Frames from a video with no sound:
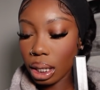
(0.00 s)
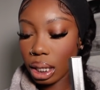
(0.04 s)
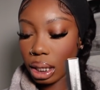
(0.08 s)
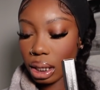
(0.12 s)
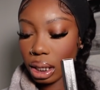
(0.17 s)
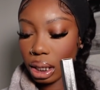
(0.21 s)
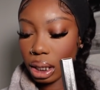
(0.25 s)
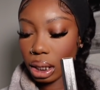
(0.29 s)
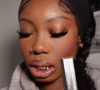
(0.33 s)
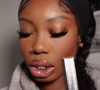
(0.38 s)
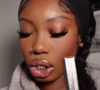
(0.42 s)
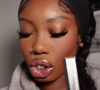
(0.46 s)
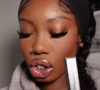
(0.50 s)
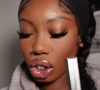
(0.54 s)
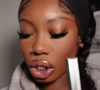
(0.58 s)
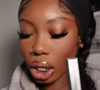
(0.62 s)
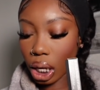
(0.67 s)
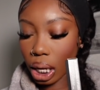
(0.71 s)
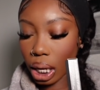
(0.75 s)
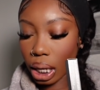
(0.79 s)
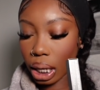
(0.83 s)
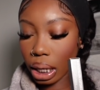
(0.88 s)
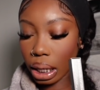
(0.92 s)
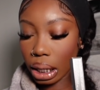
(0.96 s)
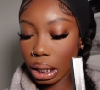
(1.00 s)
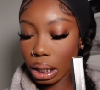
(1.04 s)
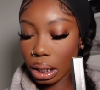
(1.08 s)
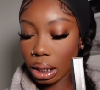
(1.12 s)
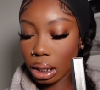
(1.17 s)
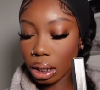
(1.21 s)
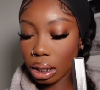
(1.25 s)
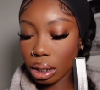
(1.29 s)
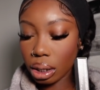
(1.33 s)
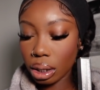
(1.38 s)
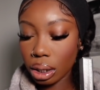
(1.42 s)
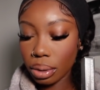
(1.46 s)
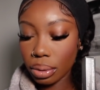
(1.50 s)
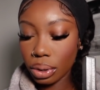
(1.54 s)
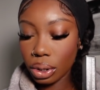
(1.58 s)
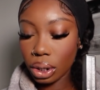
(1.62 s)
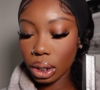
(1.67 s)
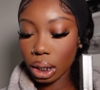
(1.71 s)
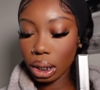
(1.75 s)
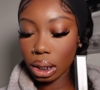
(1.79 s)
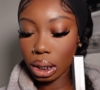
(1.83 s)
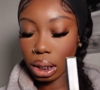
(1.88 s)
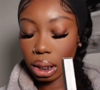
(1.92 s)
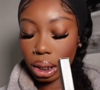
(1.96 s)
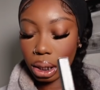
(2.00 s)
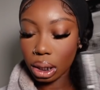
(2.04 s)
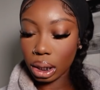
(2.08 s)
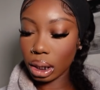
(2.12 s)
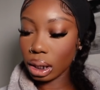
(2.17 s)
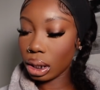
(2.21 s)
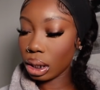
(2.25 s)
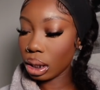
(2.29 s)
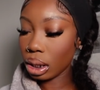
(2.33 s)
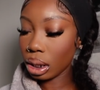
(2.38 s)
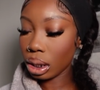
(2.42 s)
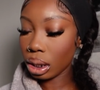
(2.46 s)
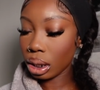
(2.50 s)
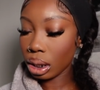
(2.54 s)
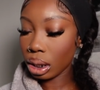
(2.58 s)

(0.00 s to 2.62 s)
It's in the shade. What shade is this in?